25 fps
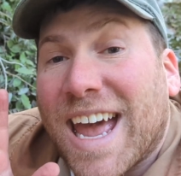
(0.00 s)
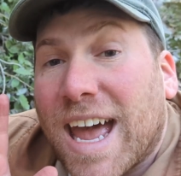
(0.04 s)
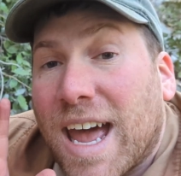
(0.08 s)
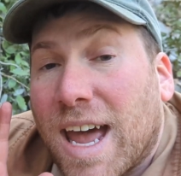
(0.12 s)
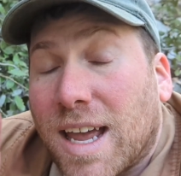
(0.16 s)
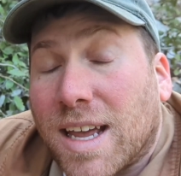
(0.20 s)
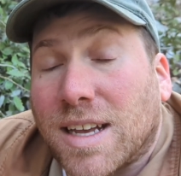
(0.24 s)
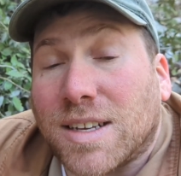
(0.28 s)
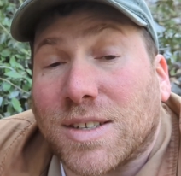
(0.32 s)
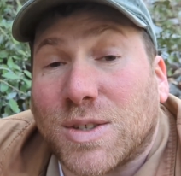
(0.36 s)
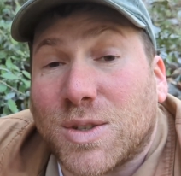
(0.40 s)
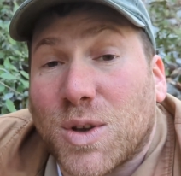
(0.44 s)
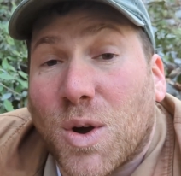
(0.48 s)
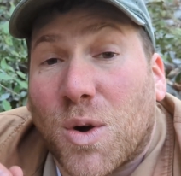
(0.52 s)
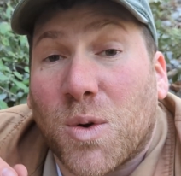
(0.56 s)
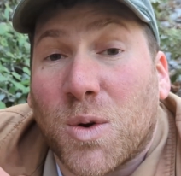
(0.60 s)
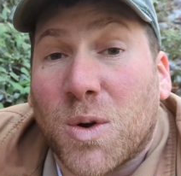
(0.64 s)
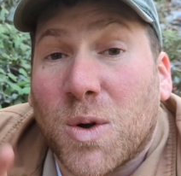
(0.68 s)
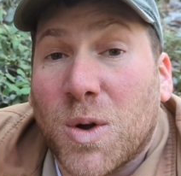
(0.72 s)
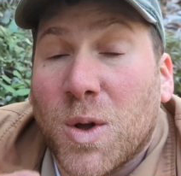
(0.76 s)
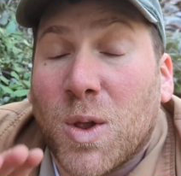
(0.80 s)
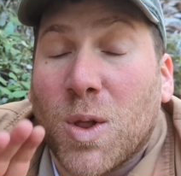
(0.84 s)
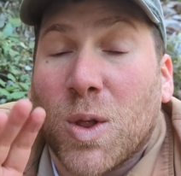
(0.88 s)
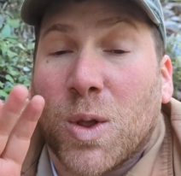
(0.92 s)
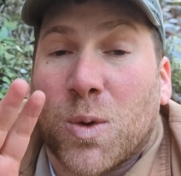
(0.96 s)
Hey, so
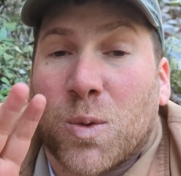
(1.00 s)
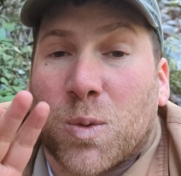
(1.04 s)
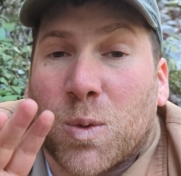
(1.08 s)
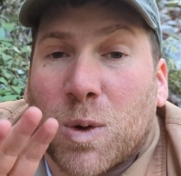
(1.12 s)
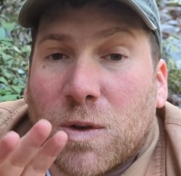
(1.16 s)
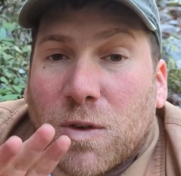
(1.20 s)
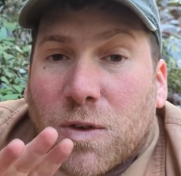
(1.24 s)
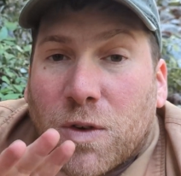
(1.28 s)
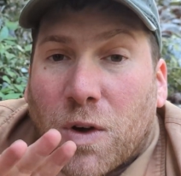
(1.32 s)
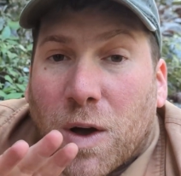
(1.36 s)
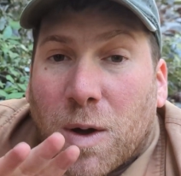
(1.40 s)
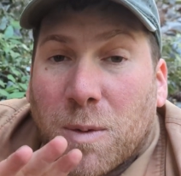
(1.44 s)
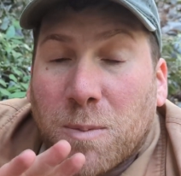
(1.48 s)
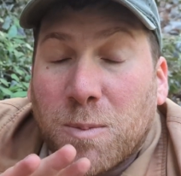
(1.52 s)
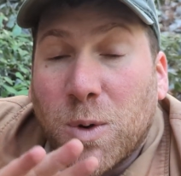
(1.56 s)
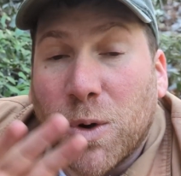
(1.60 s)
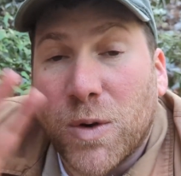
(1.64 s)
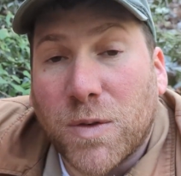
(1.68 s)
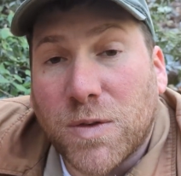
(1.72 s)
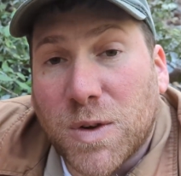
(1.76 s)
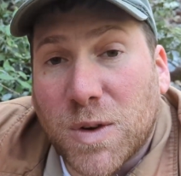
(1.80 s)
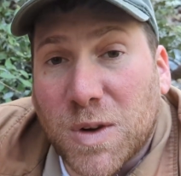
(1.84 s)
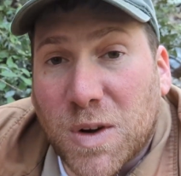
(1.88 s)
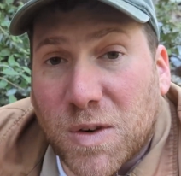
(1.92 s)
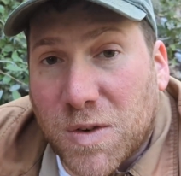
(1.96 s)
we've
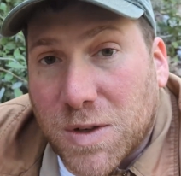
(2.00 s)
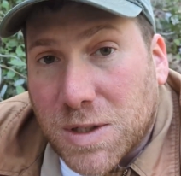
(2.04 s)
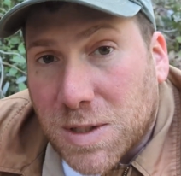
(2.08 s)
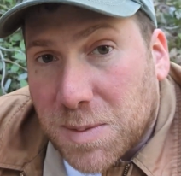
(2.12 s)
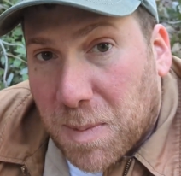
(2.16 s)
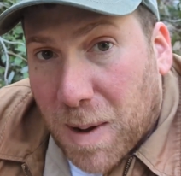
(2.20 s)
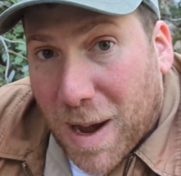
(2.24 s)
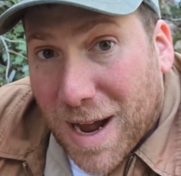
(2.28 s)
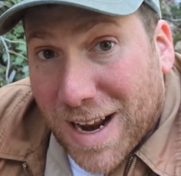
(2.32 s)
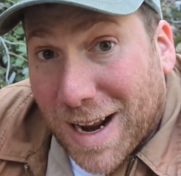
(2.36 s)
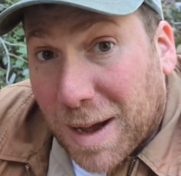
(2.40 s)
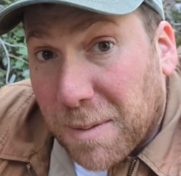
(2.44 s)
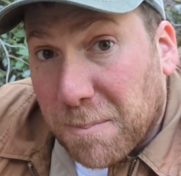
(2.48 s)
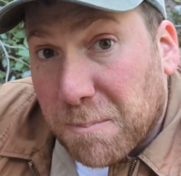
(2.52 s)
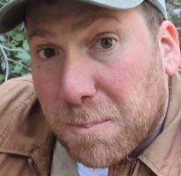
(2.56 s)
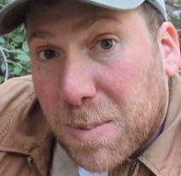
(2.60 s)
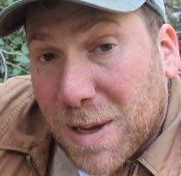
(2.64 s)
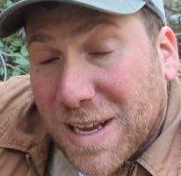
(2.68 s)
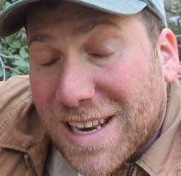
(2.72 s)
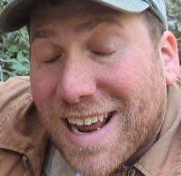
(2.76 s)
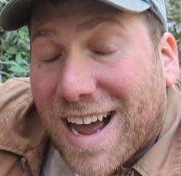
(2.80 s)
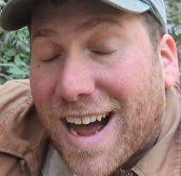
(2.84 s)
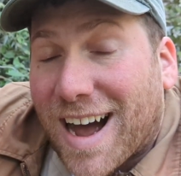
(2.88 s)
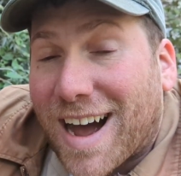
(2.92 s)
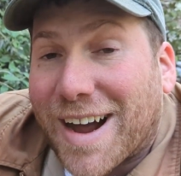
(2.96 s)
moved to a different spot, a
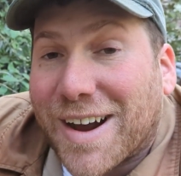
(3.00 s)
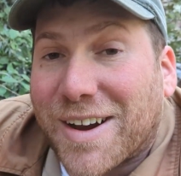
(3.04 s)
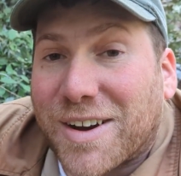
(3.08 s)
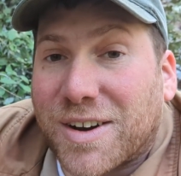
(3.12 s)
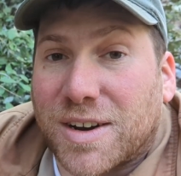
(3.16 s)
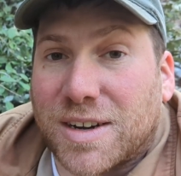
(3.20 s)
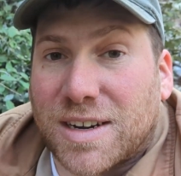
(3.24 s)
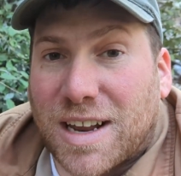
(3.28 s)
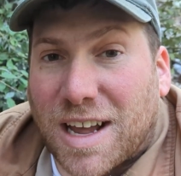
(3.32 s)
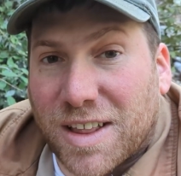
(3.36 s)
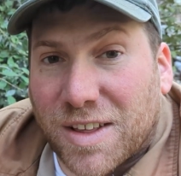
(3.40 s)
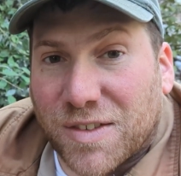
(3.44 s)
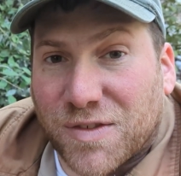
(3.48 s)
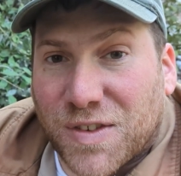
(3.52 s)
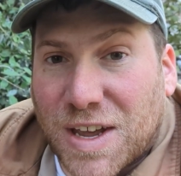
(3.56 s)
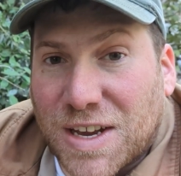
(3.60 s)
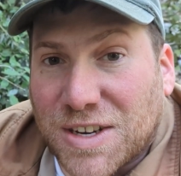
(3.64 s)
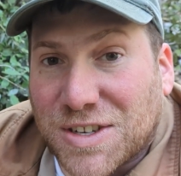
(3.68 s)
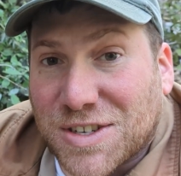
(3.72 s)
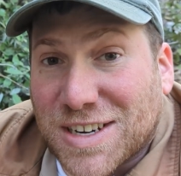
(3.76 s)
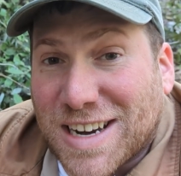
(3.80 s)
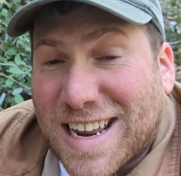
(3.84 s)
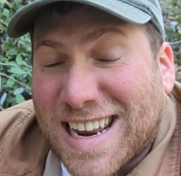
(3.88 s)
bit higher in elevation,